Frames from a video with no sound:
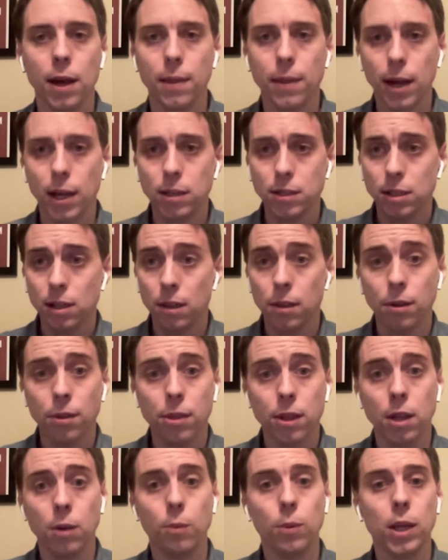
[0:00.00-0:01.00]
that's another
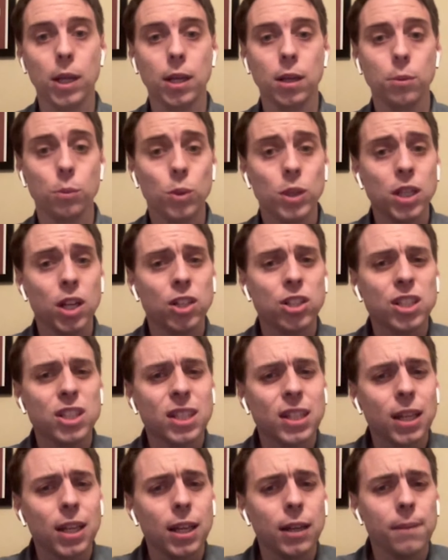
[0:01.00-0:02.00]
thing we we
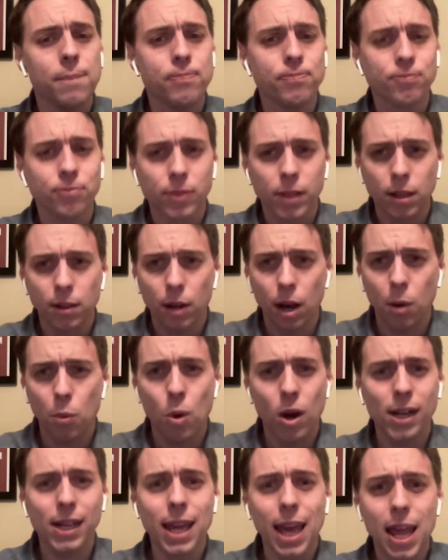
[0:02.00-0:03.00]
see a
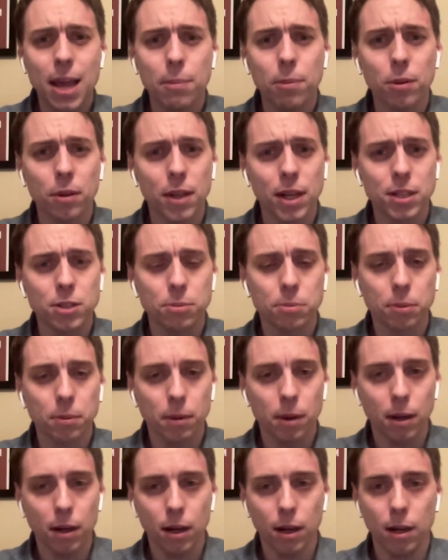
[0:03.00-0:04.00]
one cable that's
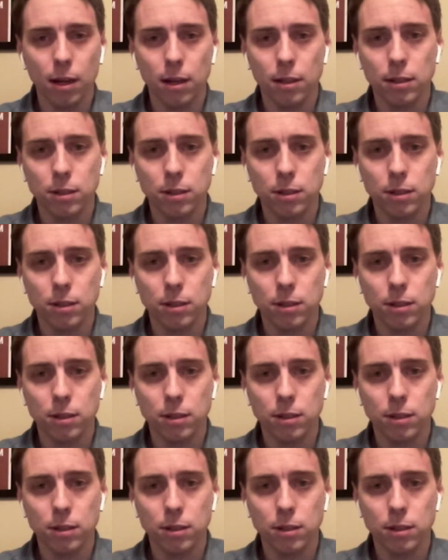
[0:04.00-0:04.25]
uh,